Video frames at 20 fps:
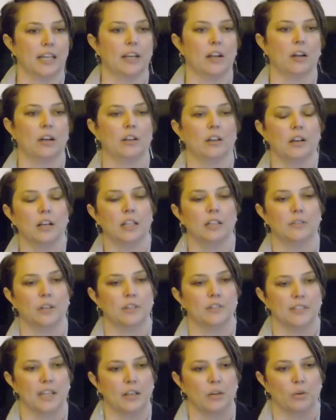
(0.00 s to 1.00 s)
that all of
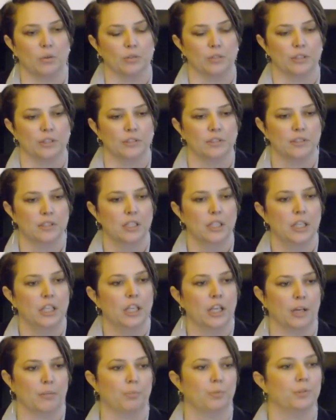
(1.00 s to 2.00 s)
our stakeholders
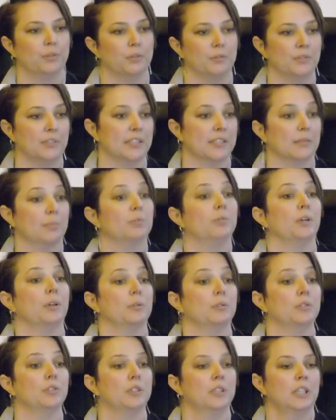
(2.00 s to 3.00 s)
approves this
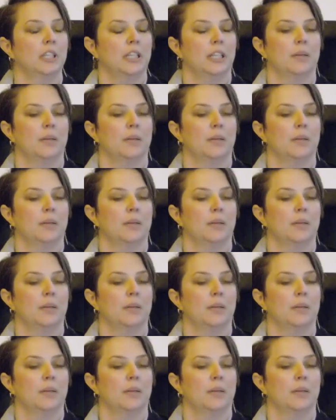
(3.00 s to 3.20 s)
approach,